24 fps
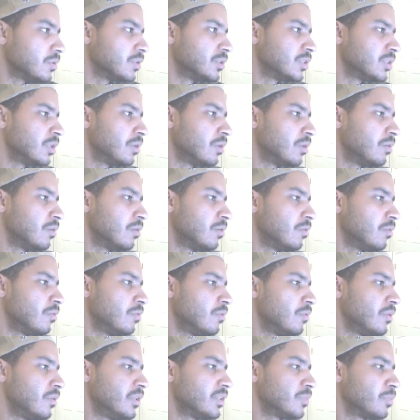
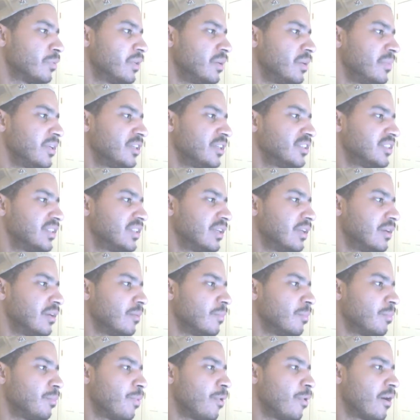So it's pretty much
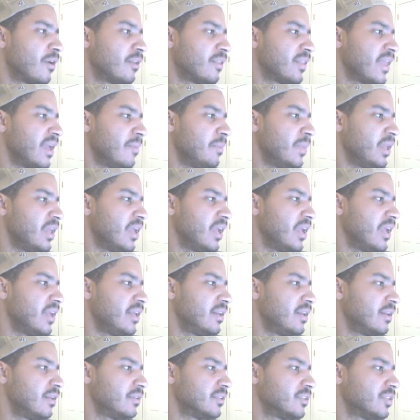the part that
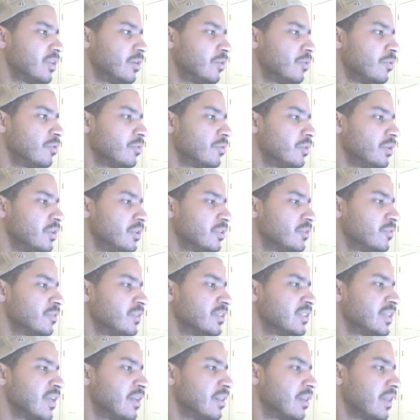began the song. So
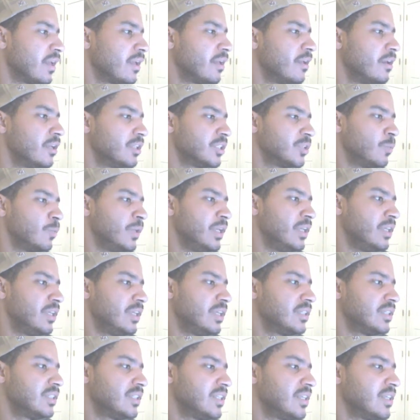it's not like sweet
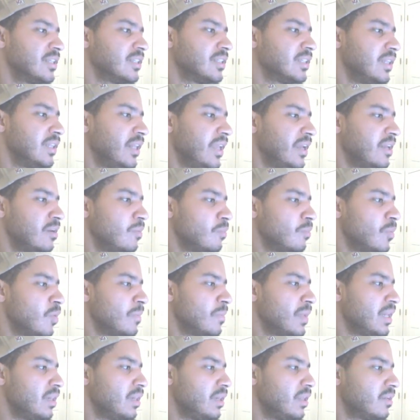kisses land them on
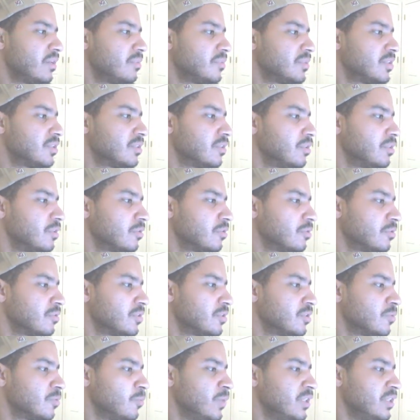my lips. You know,
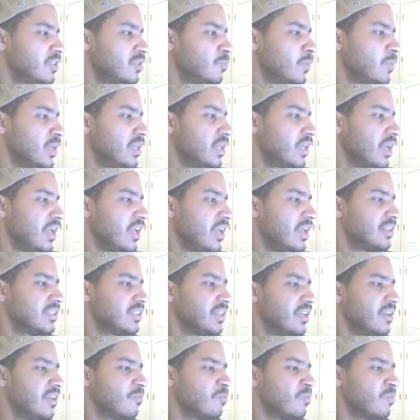sweet, sweet hands
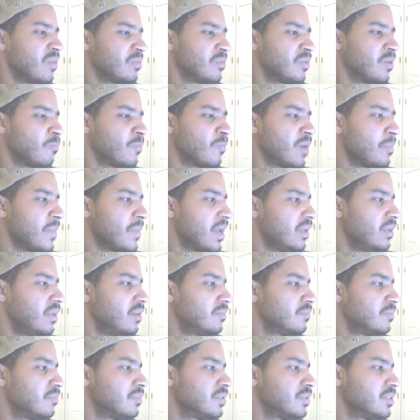get wrapped around my
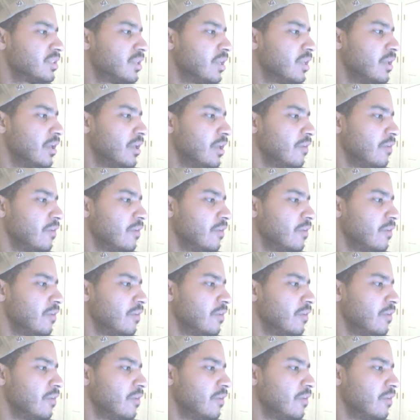hips.